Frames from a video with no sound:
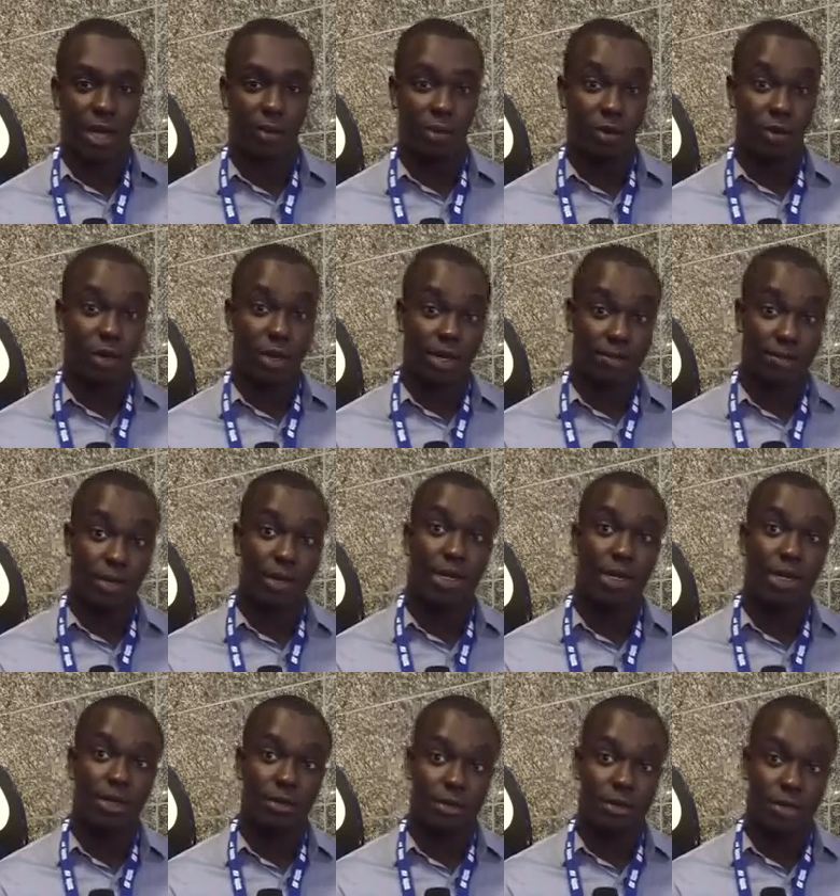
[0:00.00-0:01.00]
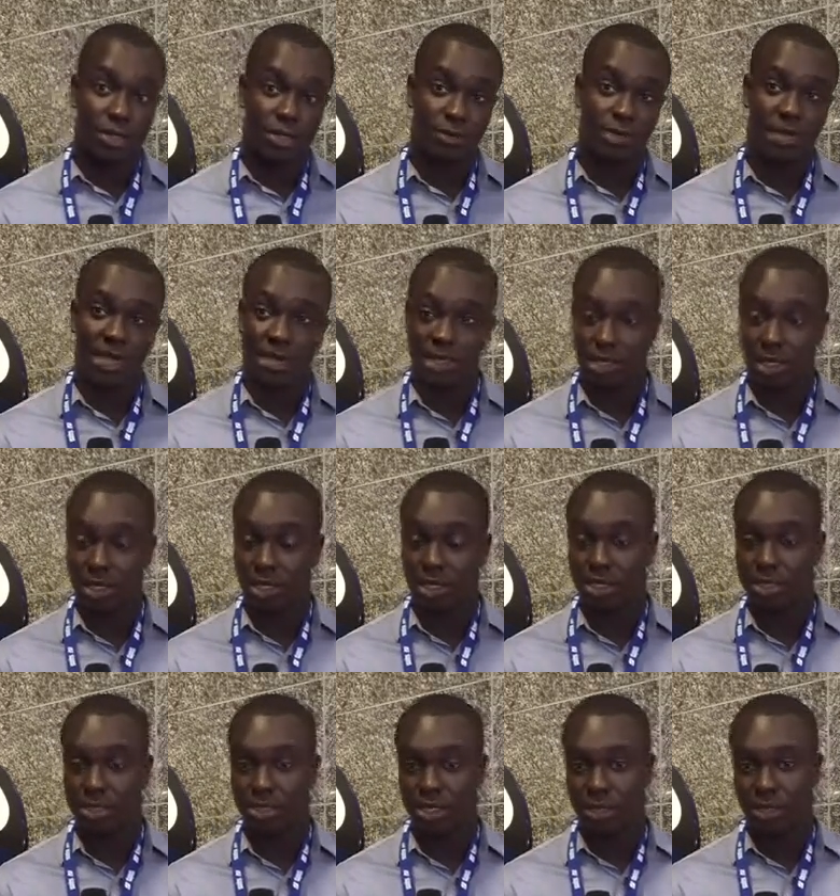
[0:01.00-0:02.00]
regarding very specific case
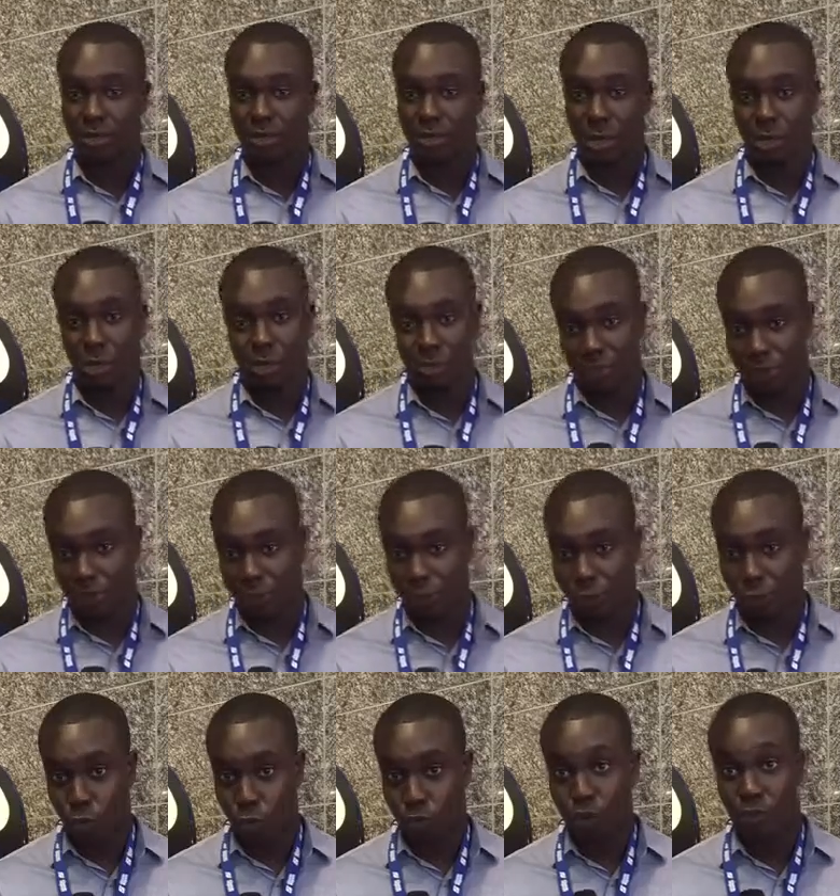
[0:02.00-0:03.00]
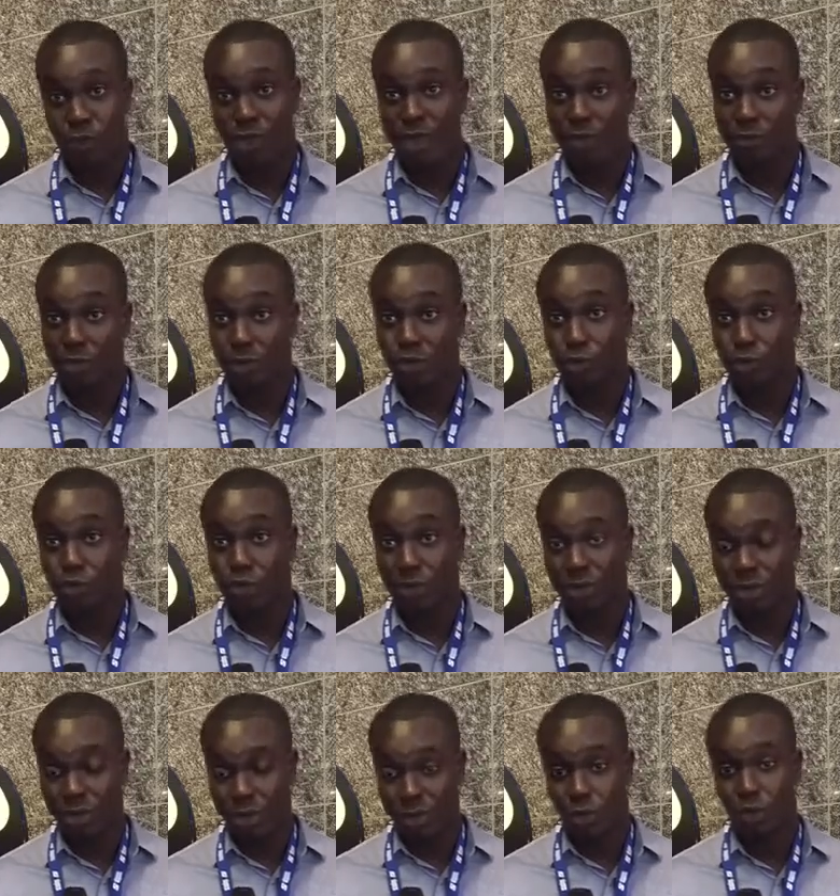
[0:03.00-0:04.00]
studies. I'm looking very forward to the afternoon,
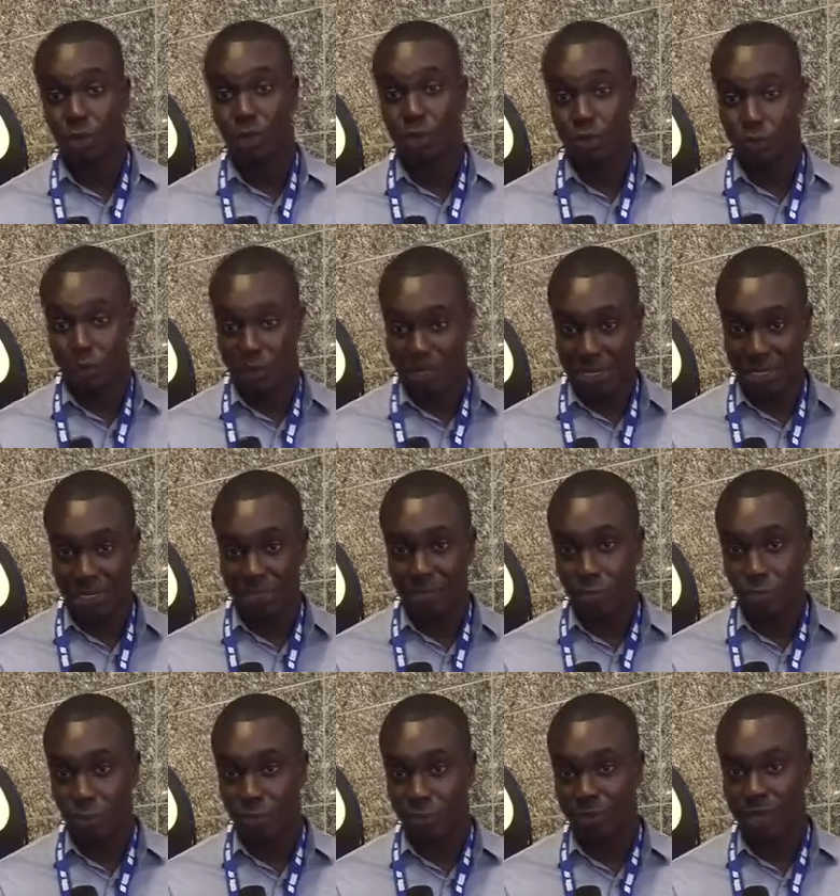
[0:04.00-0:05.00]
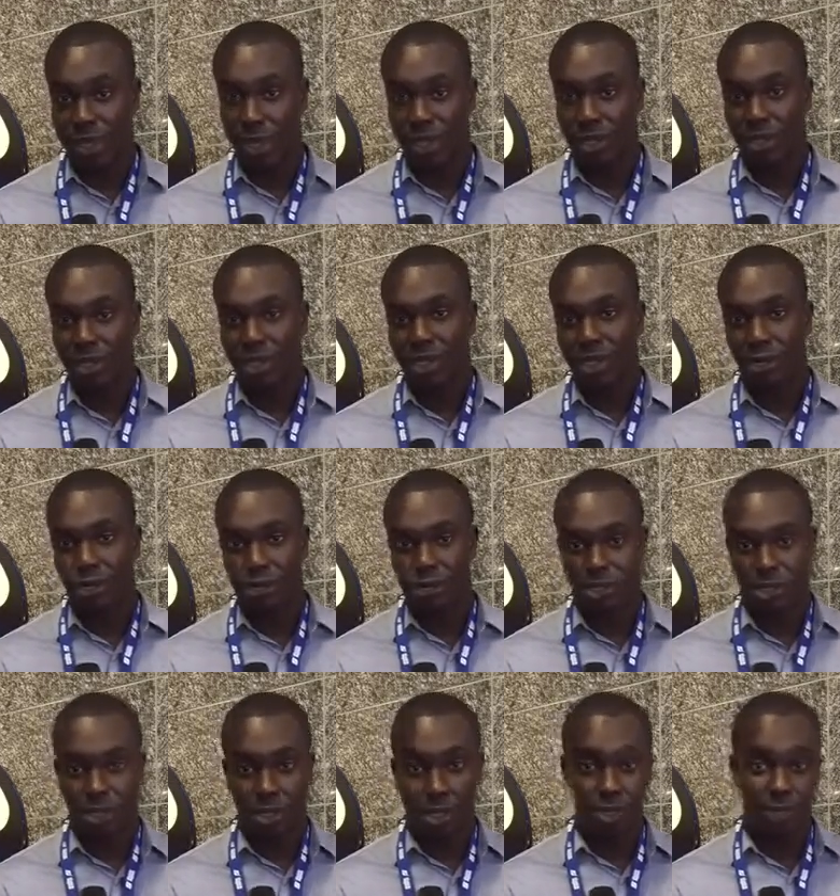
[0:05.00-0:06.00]
where we'll do exactly more of that, and we'll
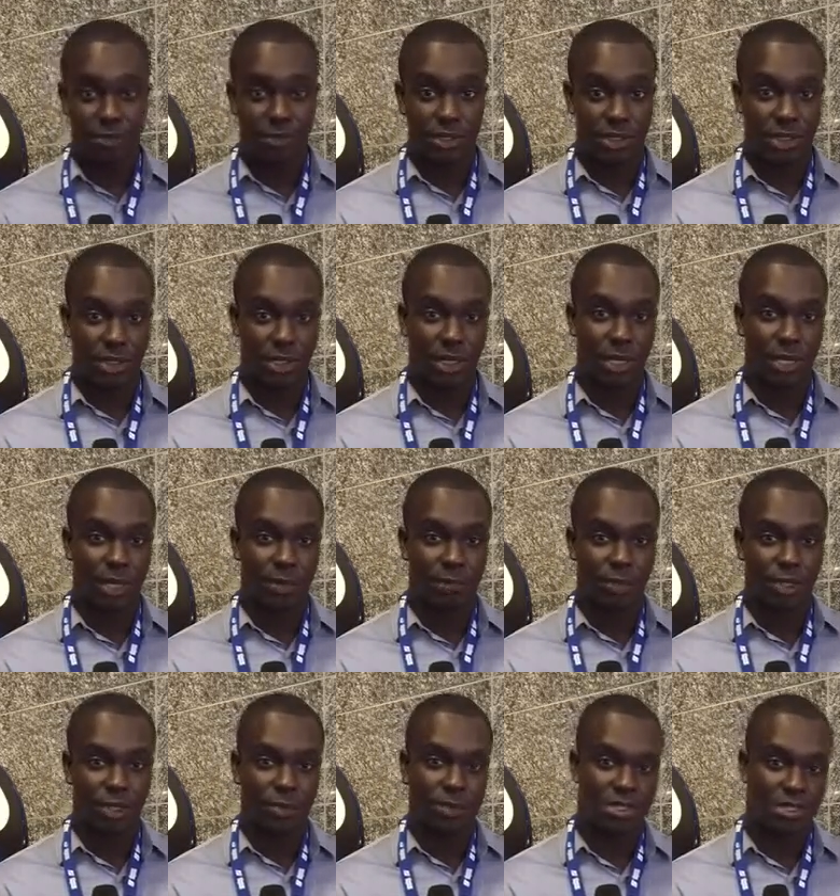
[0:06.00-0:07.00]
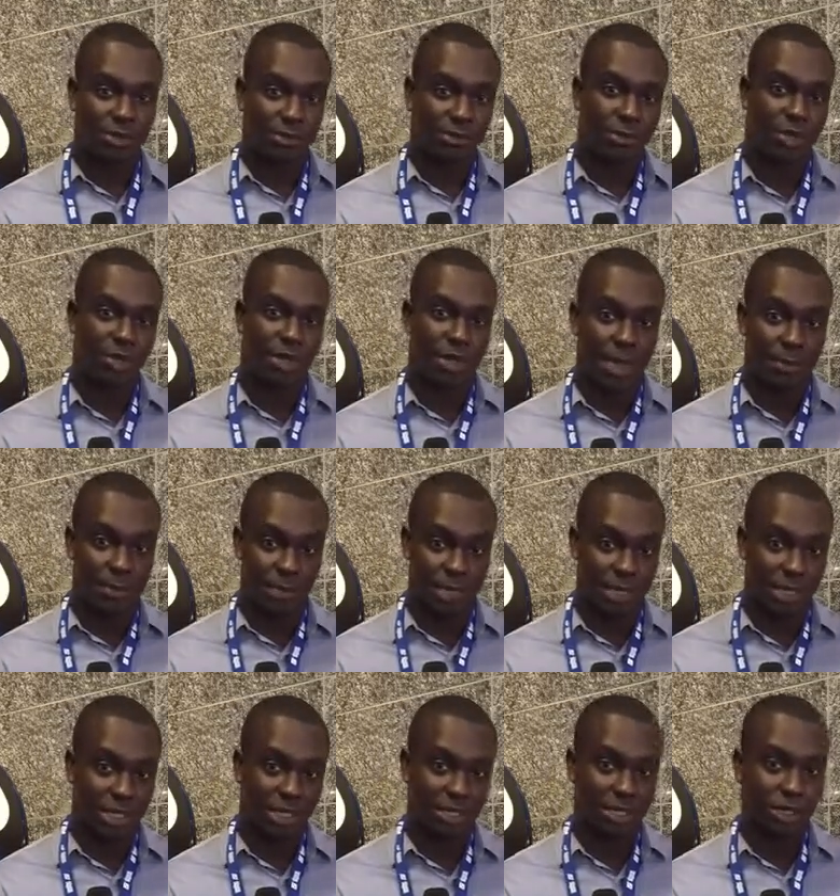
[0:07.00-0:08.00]
see a lot of the specific
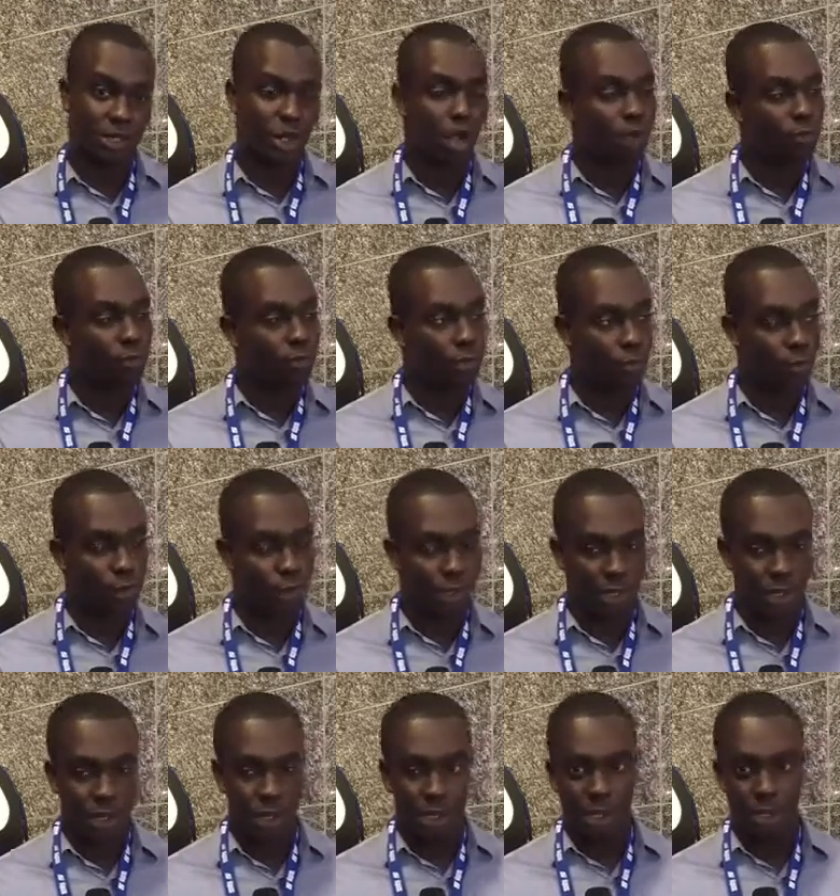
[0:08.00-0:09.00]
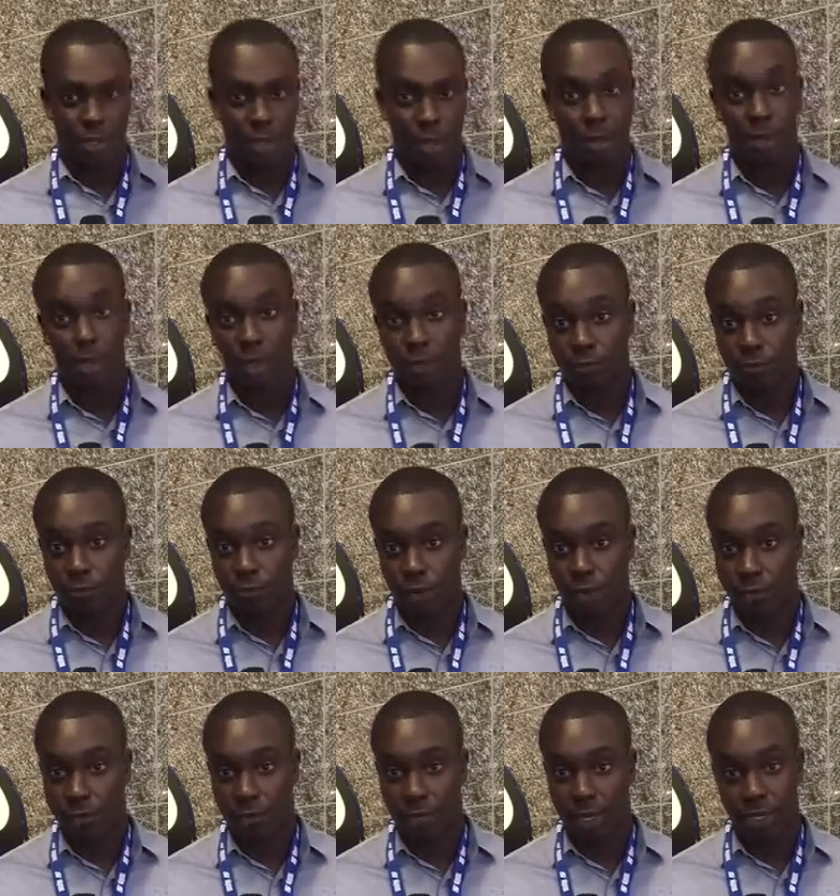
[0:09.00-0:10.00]
applications all over the world. You know, I come
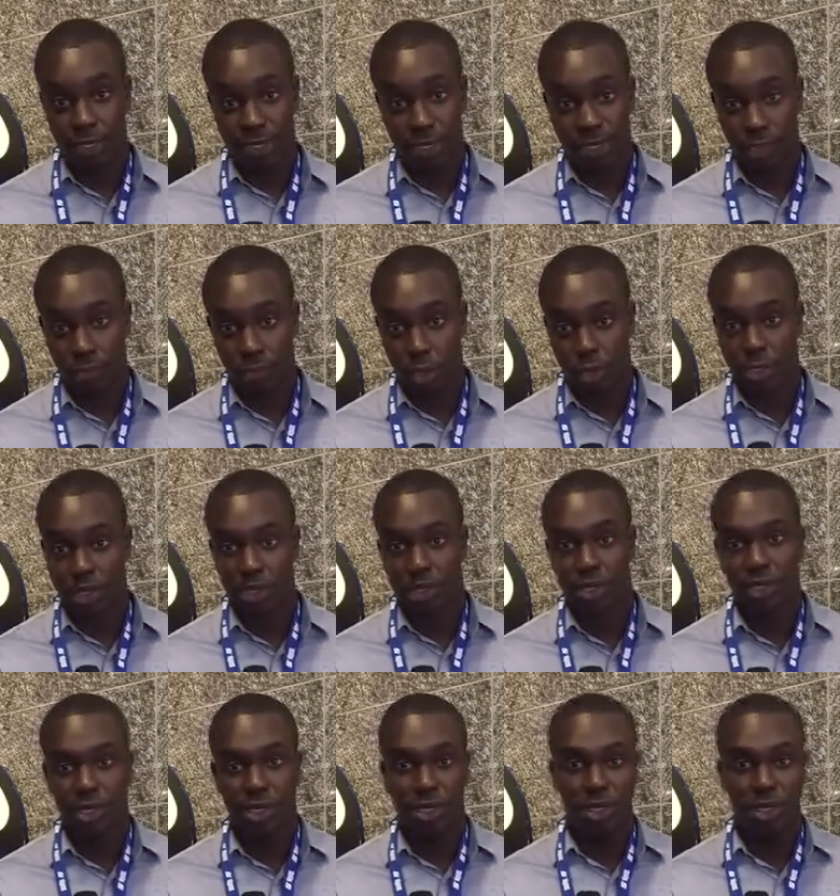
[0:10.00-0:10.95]
from a Canadian market.